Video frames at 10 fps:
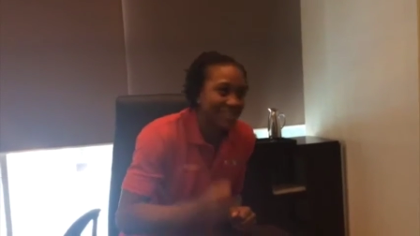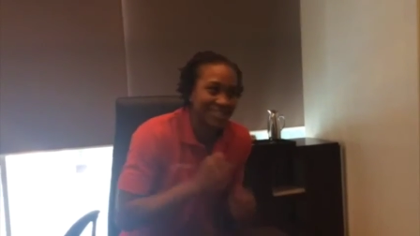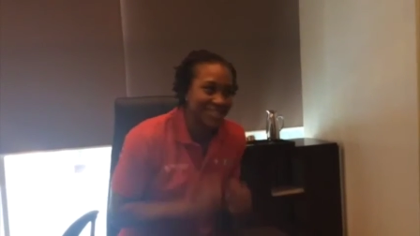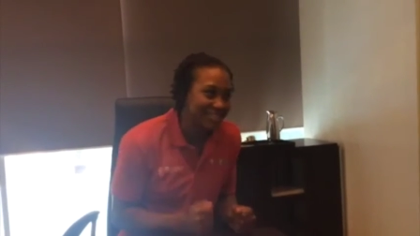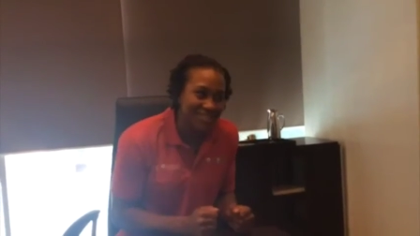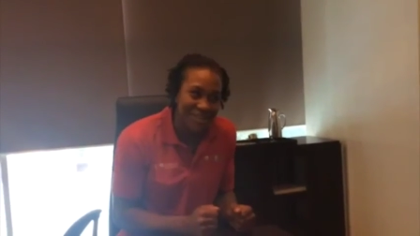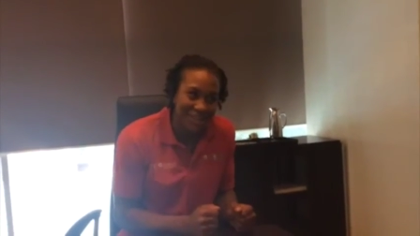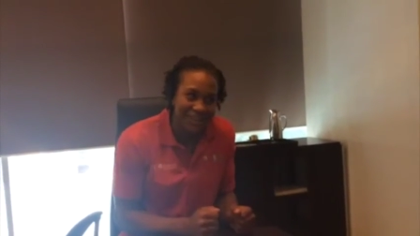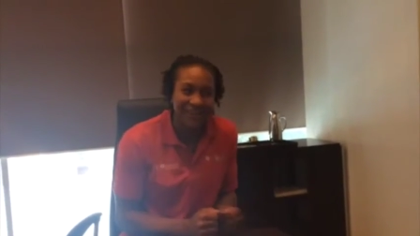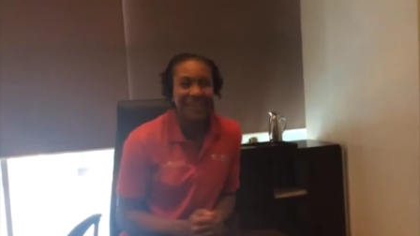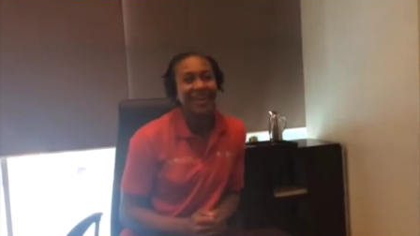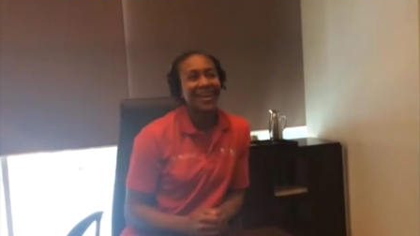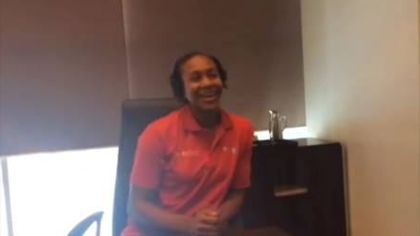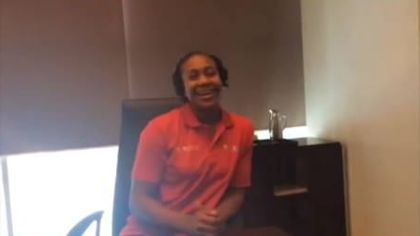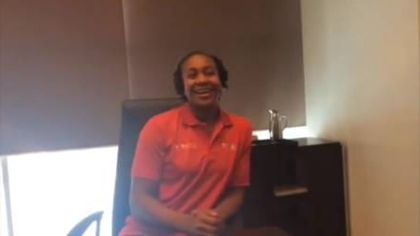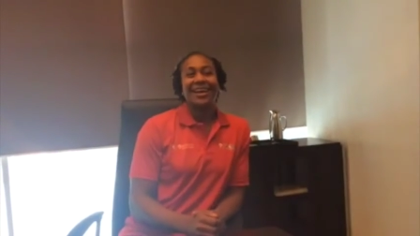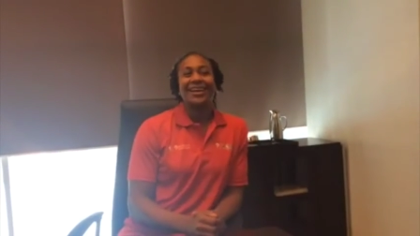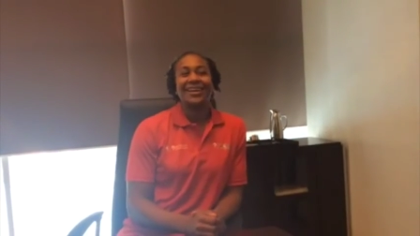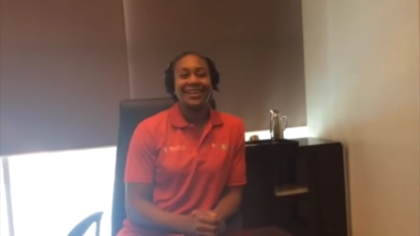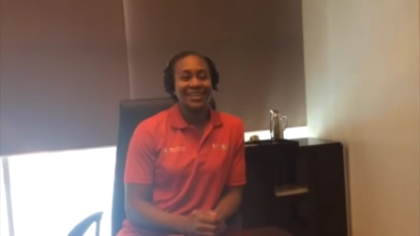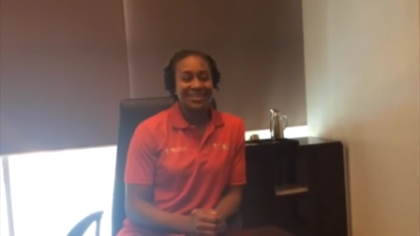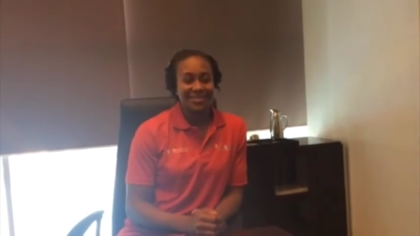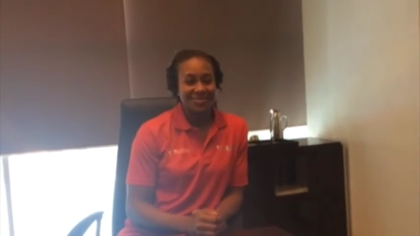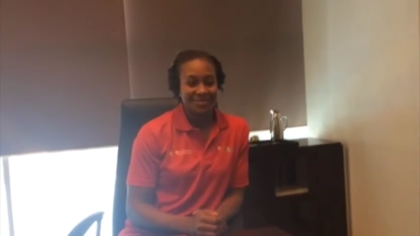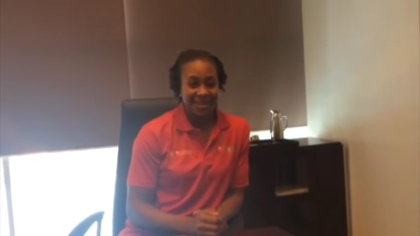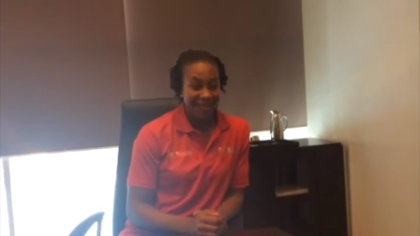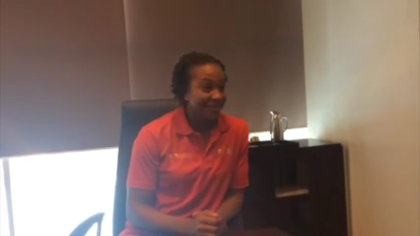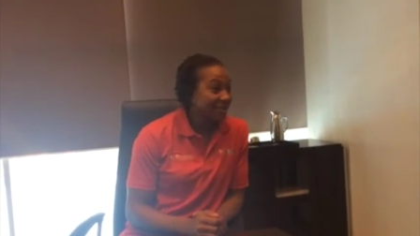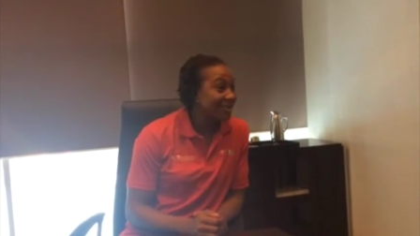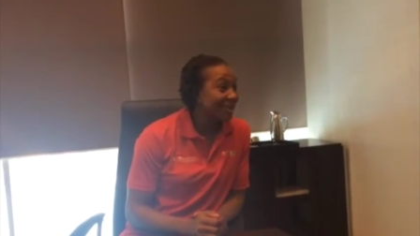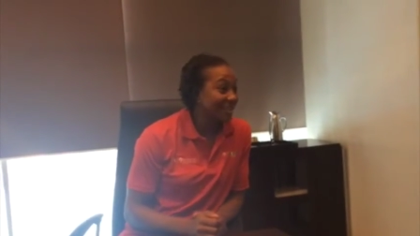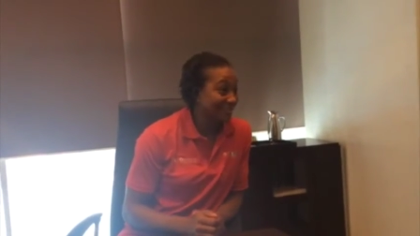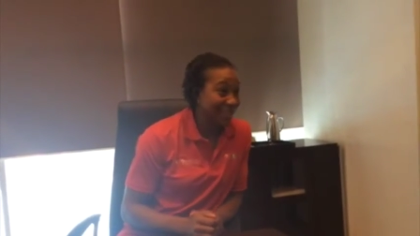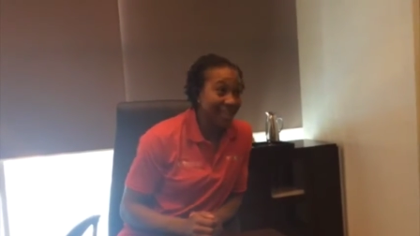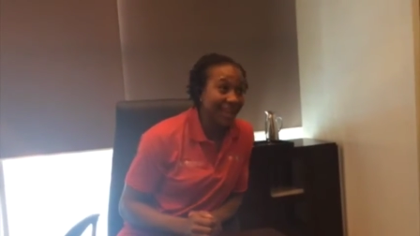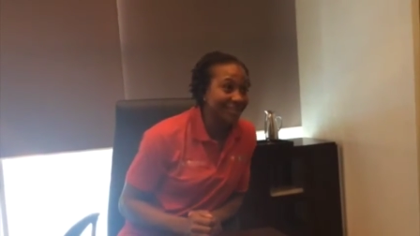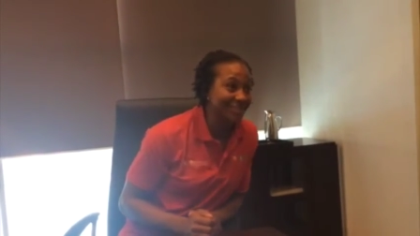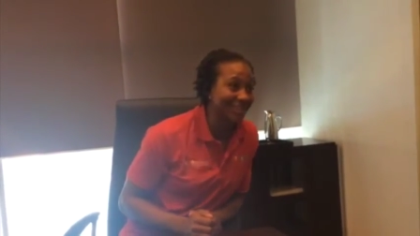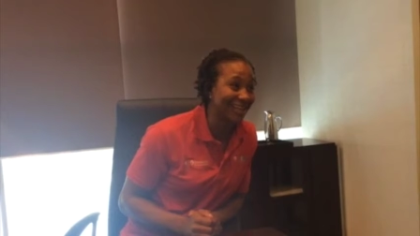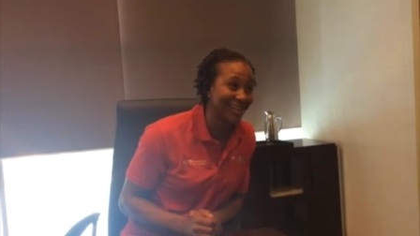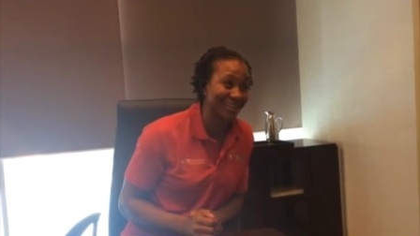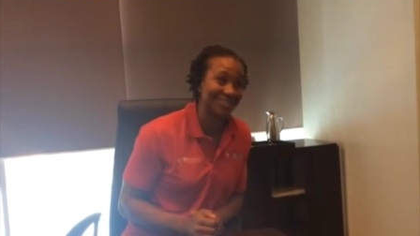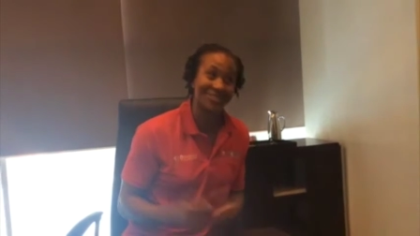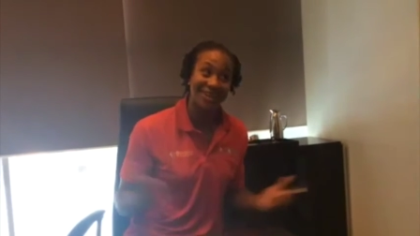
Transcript: Is this the year?" And every year I say yes because